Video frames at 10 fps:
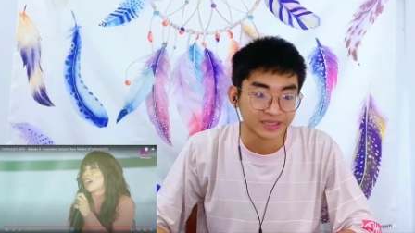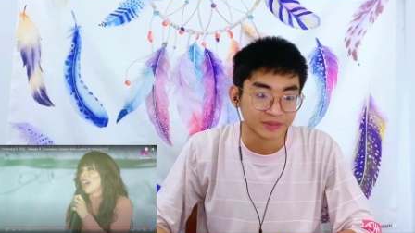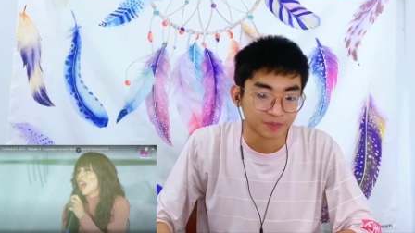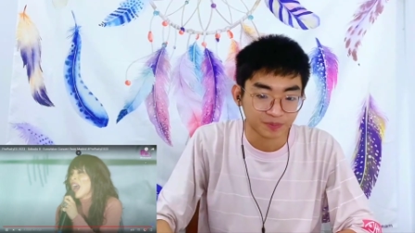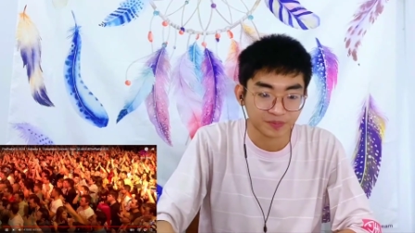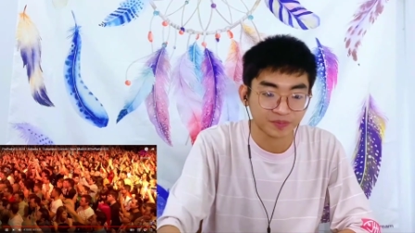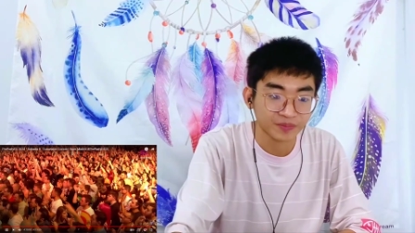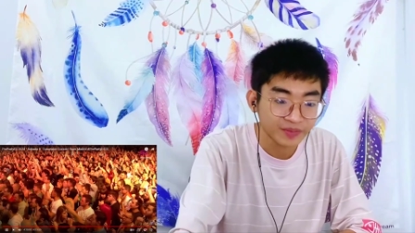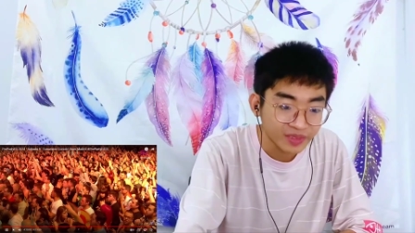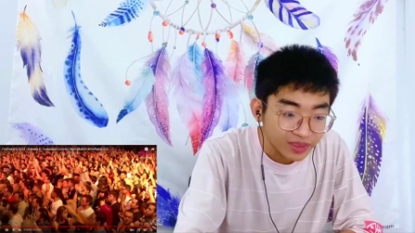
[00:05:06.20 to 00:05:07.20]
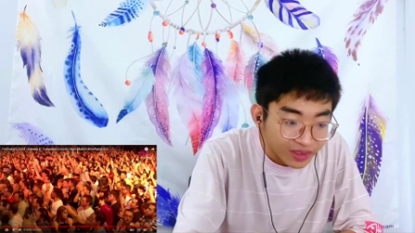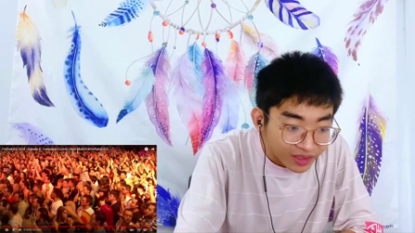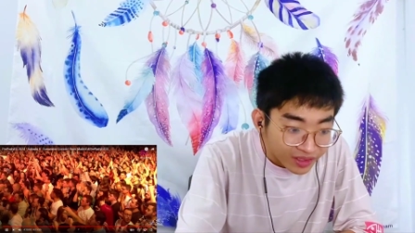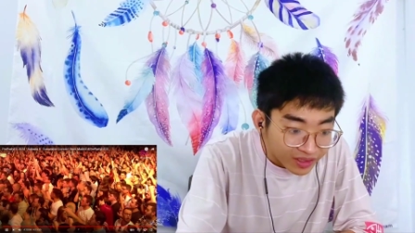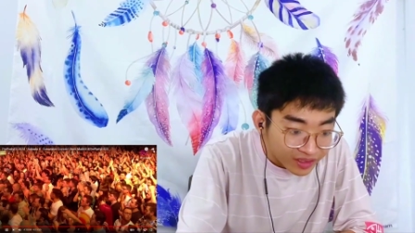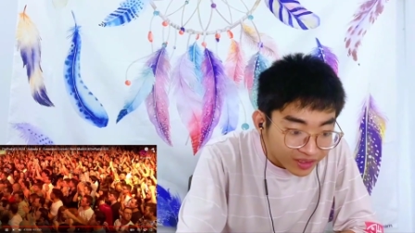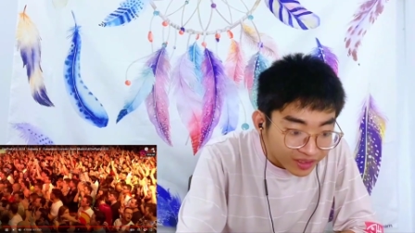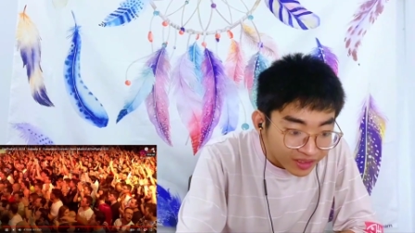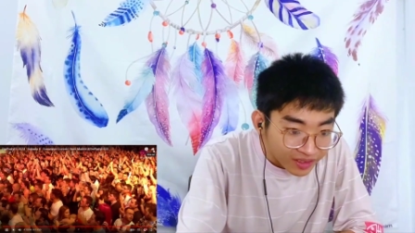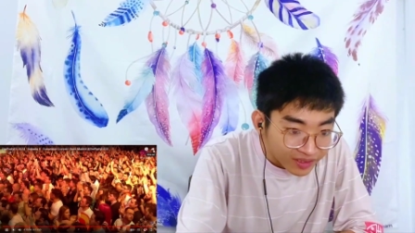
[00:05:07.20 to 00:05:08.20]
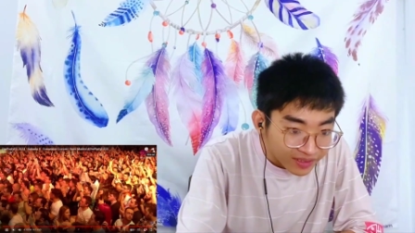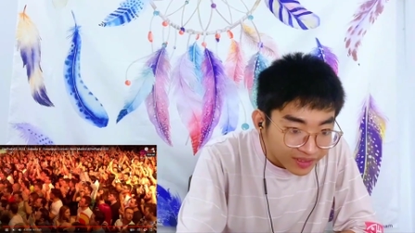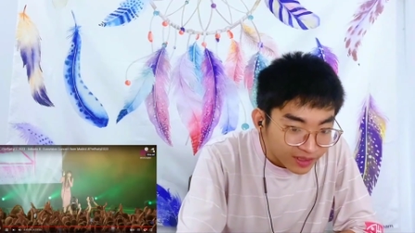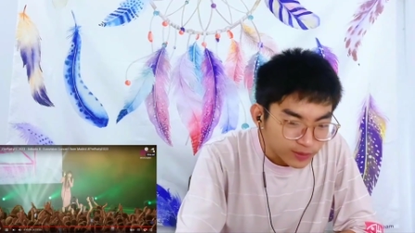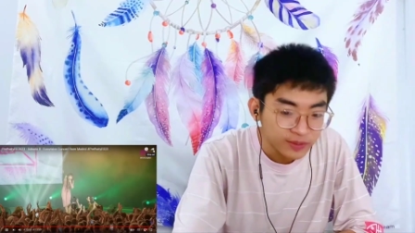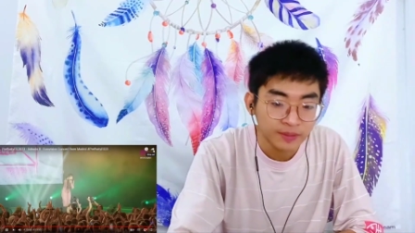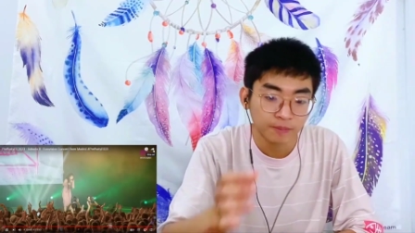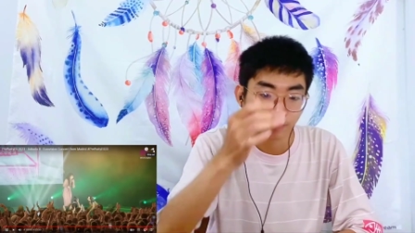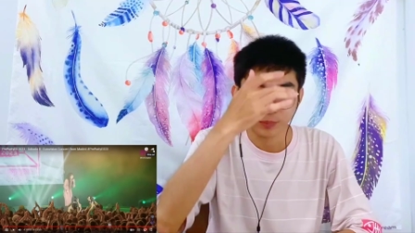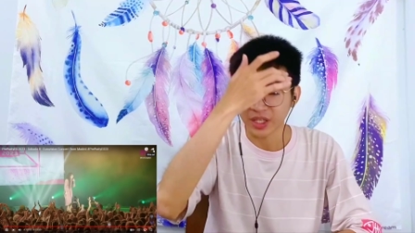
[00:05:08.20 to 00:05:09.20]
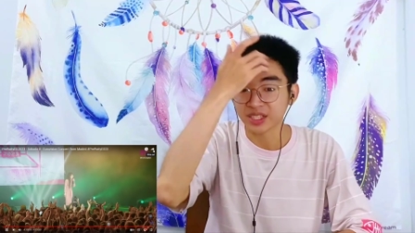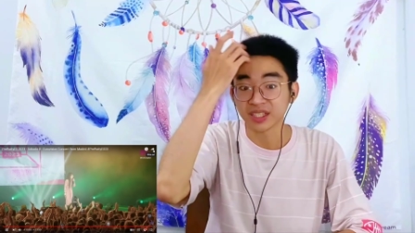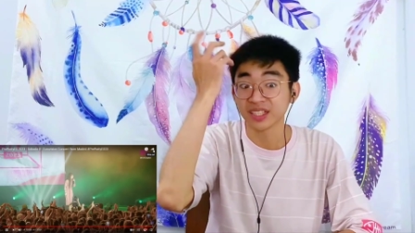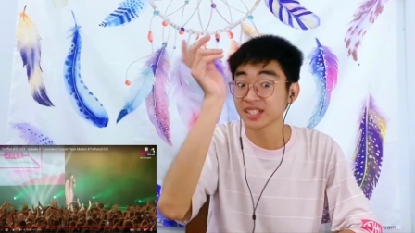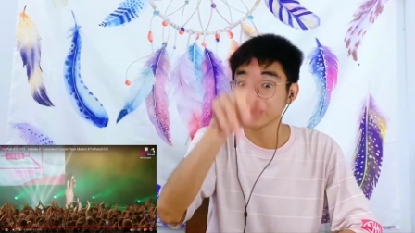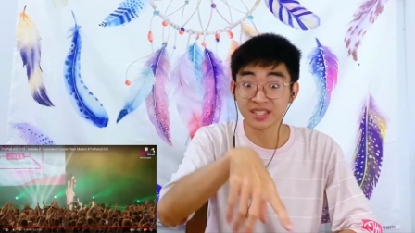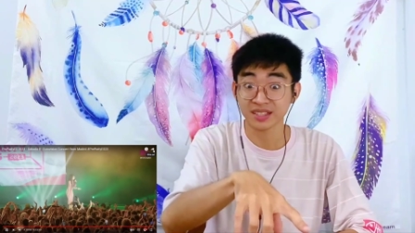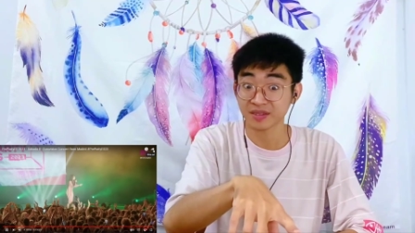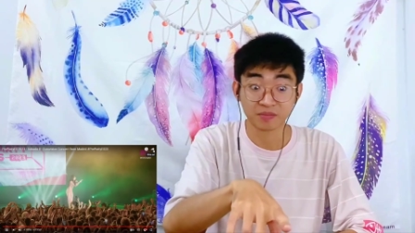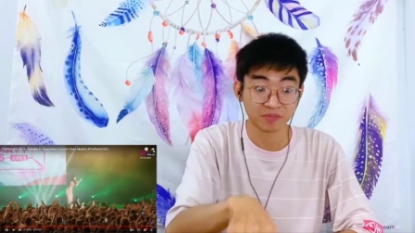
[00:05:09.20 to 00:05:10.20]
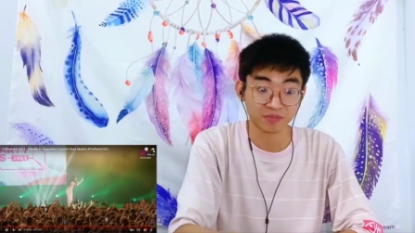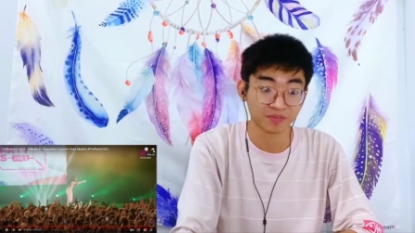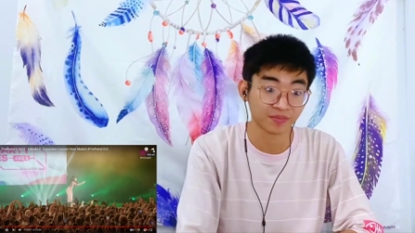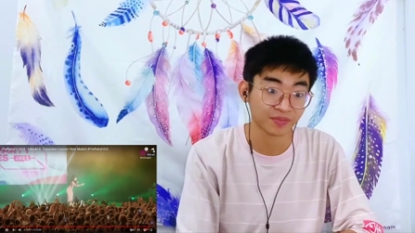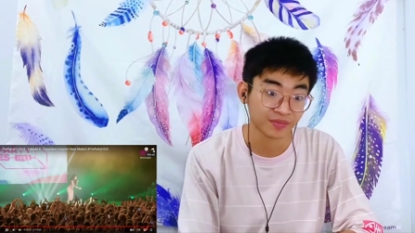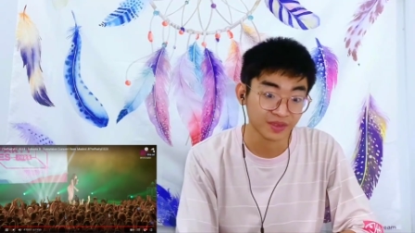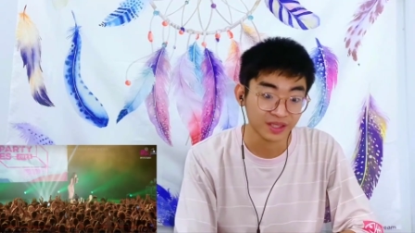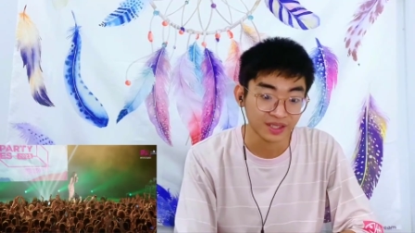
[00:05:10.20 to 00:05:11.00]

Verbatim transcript: Anthony, thank you. I love you. I think this is I love you.